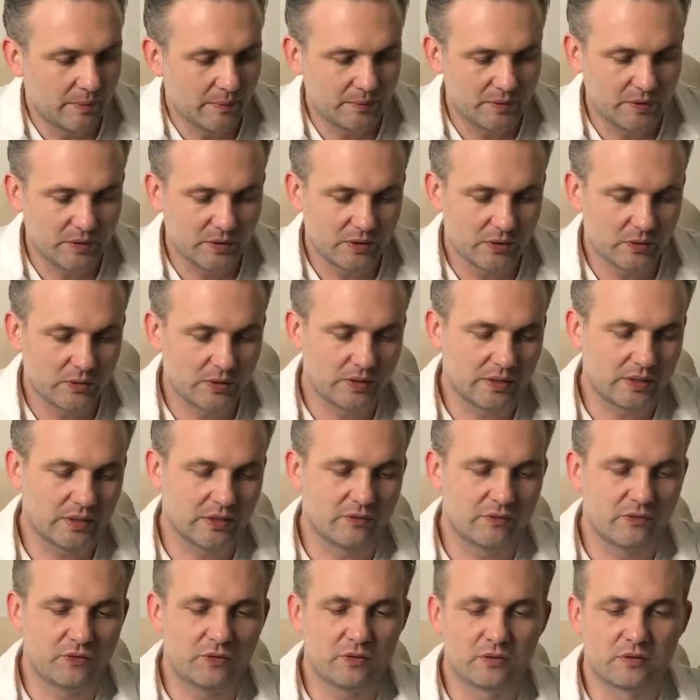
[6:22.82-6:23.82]
You know, you
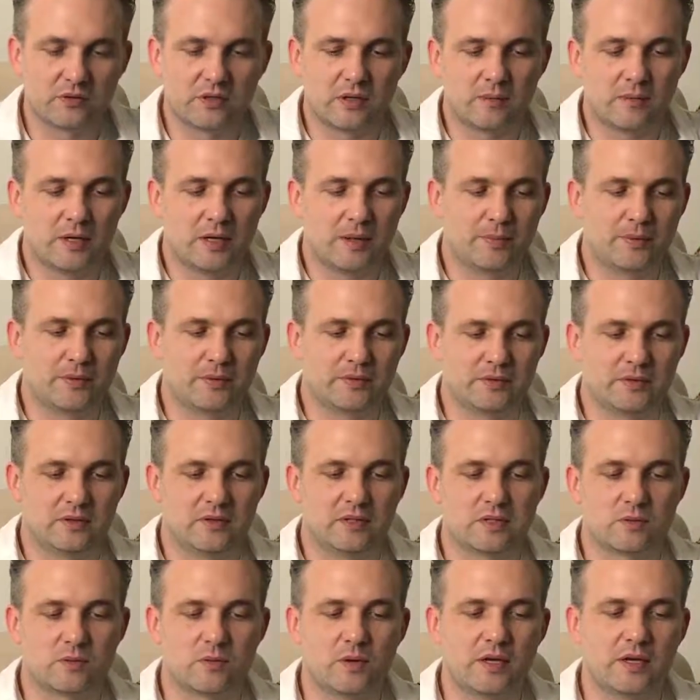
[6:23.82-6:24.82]
can fold them up
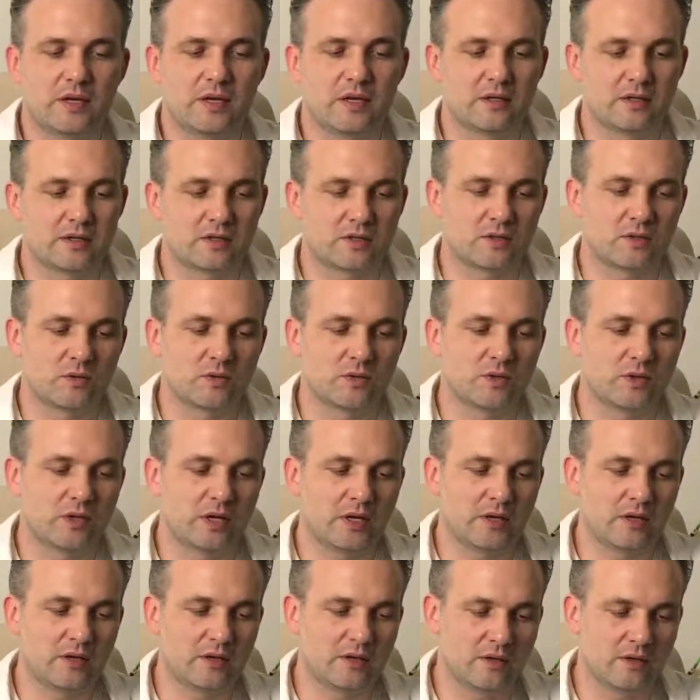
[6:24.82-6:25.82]
this way, so you
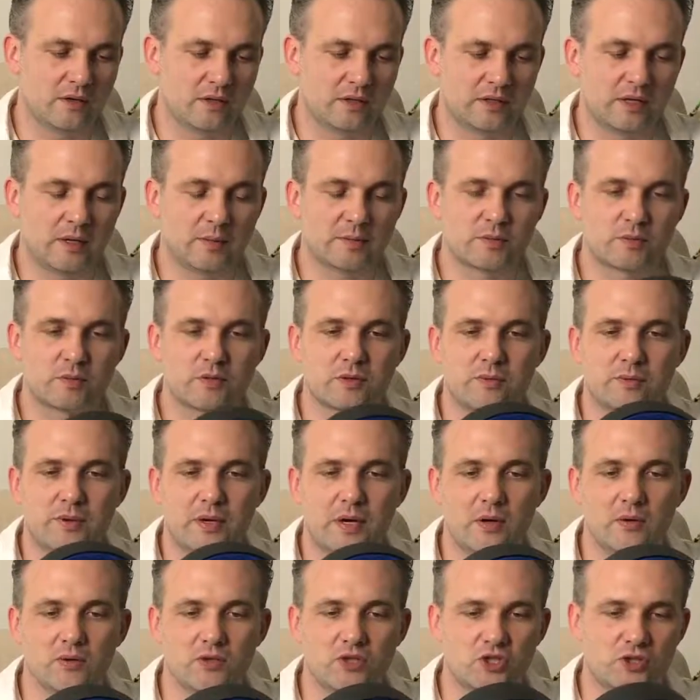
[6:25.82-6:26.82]
can, it comes with a
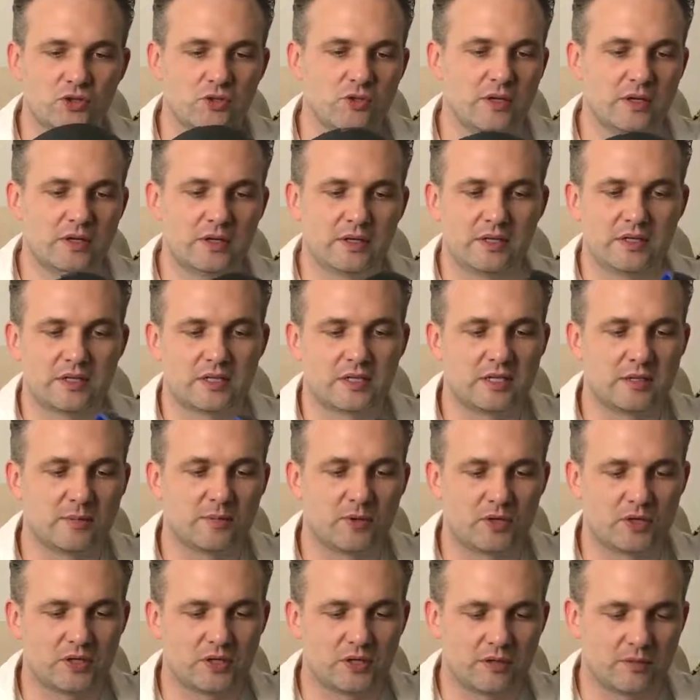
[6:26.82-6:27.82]
pouch, you can easily
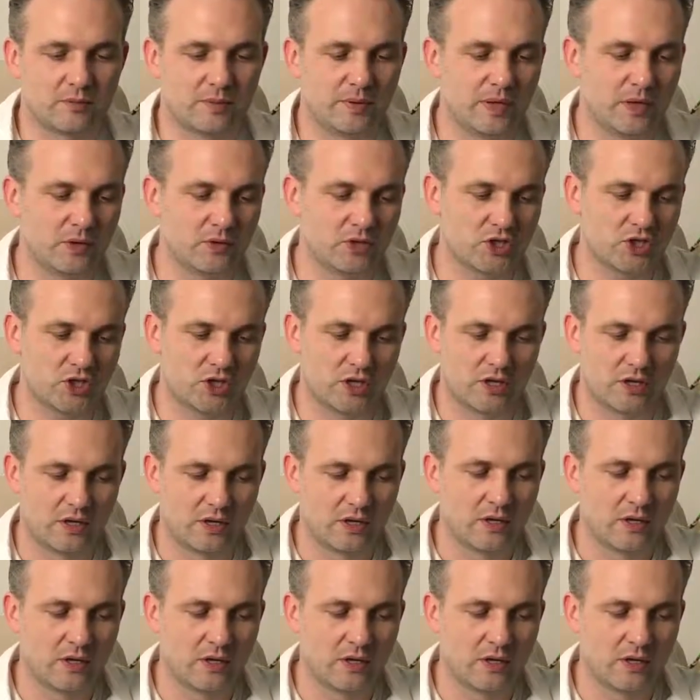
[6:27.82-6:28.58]
put it in the pouch.